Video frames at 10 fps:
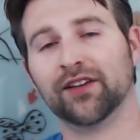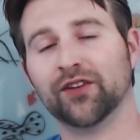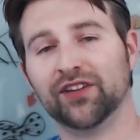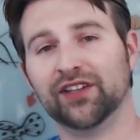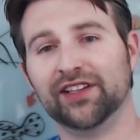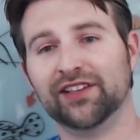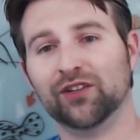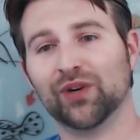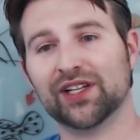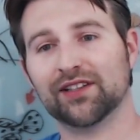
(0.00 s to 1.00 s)
So it's an
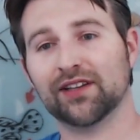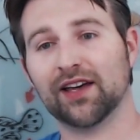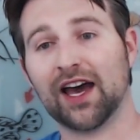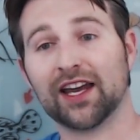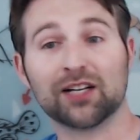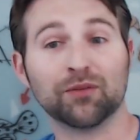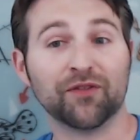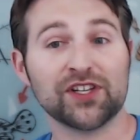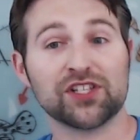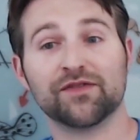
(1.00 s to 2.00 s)
easy way to add a couple
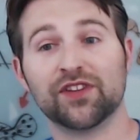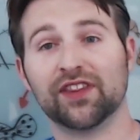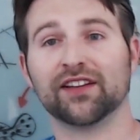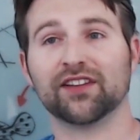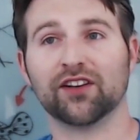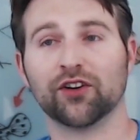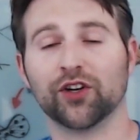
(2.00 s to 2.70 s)
fish and a few things in a